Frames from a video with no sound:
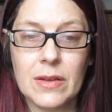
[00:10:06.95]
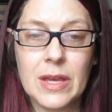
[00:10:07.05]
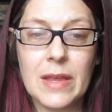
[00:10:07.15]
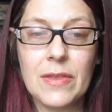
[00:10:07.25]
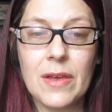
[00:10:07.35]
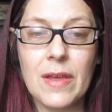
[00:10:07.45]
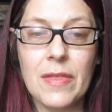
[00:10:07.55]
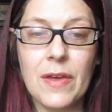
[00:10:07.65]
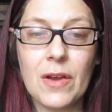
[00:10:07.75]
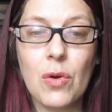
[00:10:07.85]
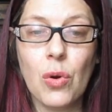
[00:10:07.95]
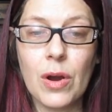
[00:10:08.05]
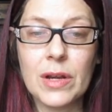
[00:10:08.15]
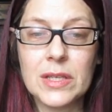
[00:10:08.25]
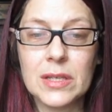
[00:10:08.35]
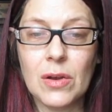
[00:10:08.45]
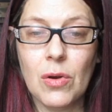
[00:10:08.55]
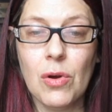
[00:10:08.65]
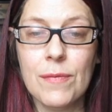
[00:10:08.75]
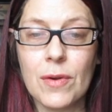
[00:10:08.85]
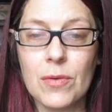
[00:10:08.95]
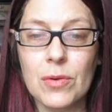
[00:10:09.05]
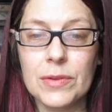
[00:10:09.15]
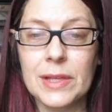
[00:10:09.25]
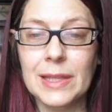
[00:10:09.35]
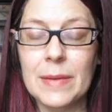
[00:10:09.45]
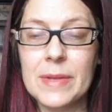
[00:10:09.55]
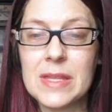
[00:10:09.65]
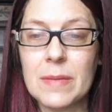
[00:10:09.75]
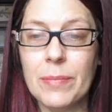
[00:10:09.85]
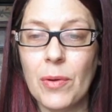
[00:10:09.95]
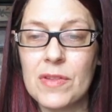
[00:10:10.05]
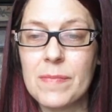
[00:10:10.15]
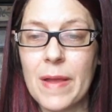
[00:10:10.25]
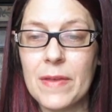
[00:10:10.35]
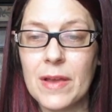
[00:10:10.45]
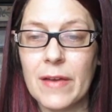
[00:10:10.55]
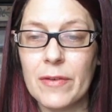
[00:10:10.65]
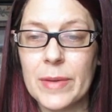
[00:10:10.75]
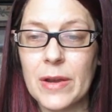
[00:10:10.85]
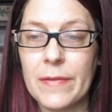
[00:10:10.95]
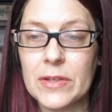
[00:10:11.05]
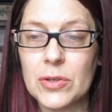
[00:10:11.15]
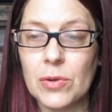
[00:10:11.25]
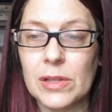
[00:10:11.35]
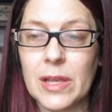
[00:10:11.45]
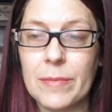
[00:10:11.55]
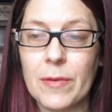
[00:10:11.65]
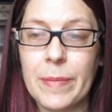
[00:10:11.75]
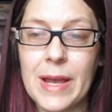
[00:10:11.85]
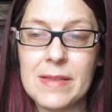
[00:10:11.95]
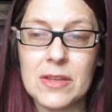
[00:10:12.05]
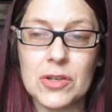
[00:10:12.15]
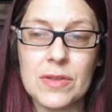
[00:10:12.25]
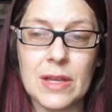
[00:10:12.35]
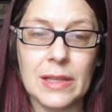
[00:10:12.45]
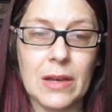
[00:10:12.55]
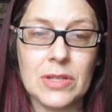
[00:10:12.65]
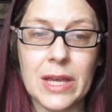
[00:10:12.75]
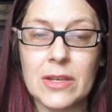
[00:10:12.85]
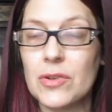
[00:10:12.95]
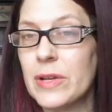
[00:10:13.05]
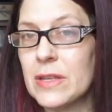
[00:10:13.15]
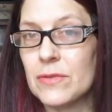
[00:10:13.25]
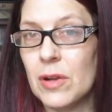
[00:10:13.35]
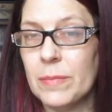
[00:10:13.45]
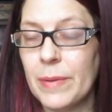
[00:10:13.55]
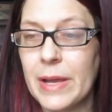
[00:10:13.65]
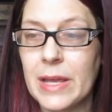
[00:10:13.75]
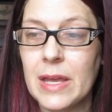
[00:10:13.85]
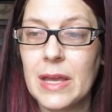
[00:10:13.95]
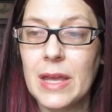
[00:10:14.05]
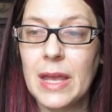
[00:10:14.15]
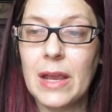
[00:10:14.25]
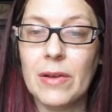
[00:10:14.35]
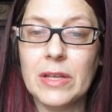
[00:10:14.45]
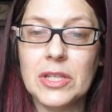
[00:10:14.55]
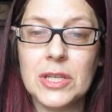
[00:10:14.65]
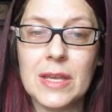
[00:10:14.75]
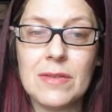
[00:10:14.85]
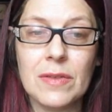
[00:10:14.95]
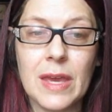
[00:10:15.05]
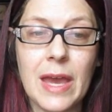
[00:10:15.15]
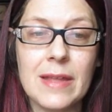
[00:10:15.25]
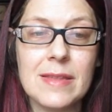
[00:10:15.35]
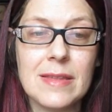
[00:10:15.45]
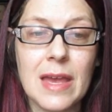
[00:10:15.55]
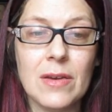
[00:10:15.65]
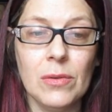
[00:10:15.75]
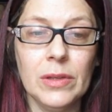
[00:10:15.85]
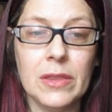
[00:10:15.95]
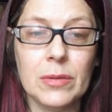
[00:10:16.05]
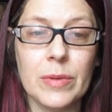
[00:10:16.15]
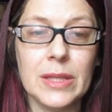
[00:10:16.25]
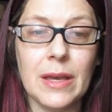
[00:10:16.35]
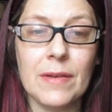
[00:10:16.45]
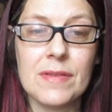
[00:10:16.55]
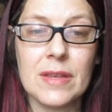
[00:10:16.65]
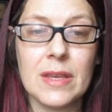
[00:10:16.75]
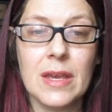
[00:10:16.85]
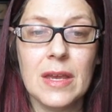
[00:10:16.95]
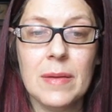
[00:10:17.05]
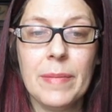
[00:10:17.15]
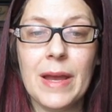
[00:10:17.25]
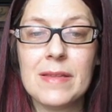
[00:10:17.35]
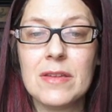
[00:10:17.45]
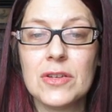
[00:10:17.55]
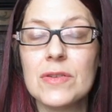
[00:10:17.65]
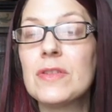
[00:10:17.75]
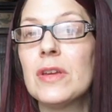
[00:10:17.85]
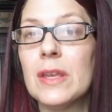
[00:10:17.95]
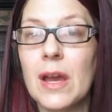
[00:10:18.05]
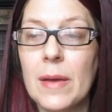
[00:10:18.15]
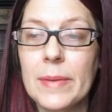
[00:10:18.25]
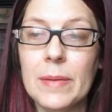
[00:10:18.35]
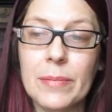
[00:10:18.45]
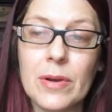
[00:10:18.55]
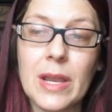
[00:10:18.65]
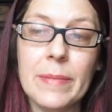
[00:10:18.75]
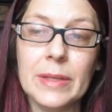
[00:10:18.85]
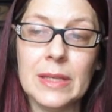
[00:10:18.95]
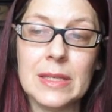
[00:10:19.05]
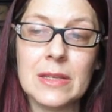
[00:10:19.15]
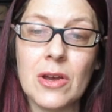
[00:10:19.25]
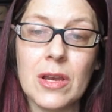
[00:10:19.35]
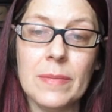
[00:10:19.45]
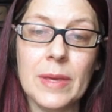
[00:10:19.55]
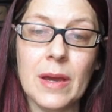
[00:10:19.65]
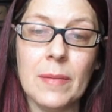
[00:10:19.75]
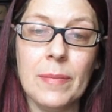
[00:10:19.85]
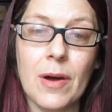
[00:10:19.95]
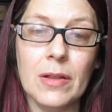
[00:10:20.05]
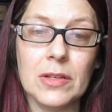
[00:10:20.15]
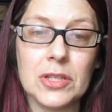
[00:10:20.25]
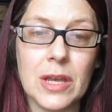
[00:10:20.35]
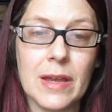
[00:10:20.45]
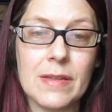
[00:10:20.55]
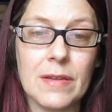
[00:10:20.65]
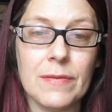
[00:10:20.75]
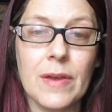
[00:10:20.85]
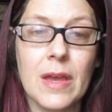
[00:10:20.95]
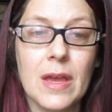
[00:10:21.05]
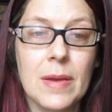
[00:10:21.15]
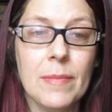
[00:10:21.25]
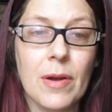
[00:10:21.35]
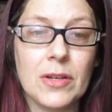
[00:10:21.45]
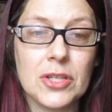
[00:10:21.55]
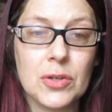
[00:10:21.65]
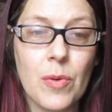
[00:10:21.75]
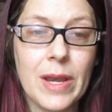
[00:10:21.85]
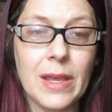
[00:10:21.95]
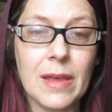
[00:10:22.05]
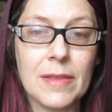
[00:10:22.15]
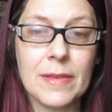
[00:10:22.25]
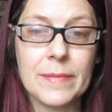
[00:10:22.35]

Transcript: Okay, the the court overruled the limits imposed by the government on the total number of passengers allowed to enter Israel by air each day. So they had said only 3000 passengers could come in per day, but this is going to be abolished as of March 20th.